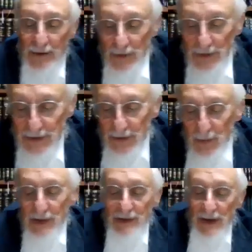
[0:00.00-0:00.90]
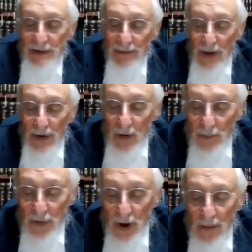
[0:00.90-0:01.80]
So listen to what he says. Hello,
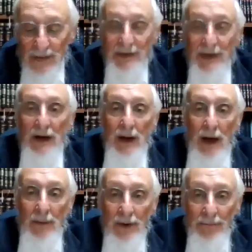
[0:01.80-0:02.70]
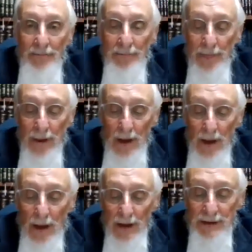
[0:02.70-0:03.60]
Bra Mizaka Abba.
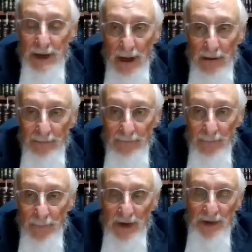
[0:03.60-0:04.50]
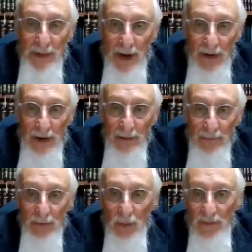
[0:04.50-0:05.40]
A son brings merit
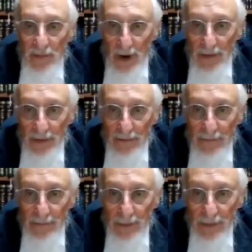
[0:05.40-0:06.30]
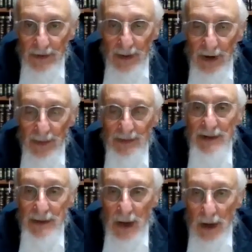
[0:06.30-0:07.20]
to a father. Sometimes
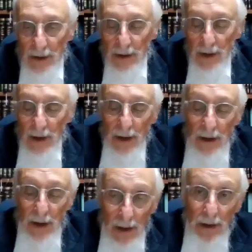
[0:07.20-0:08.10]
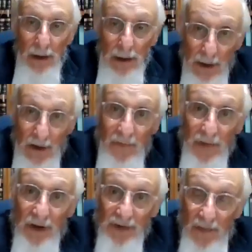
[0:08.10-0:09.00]
a son can
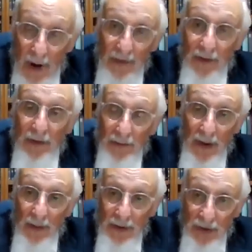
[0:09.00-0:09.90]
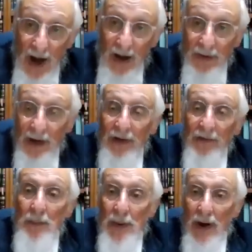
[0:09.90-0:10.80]
give his father, a child can
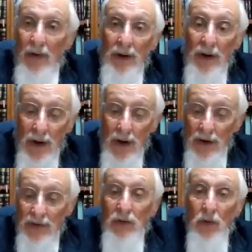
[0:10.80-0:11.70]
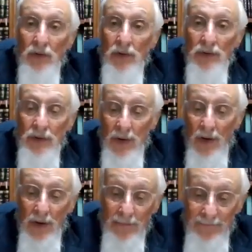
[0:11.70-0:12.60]
give a parent
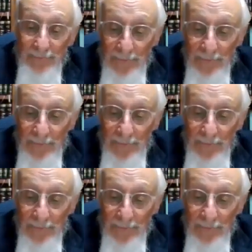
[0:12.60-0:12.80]
schuyot.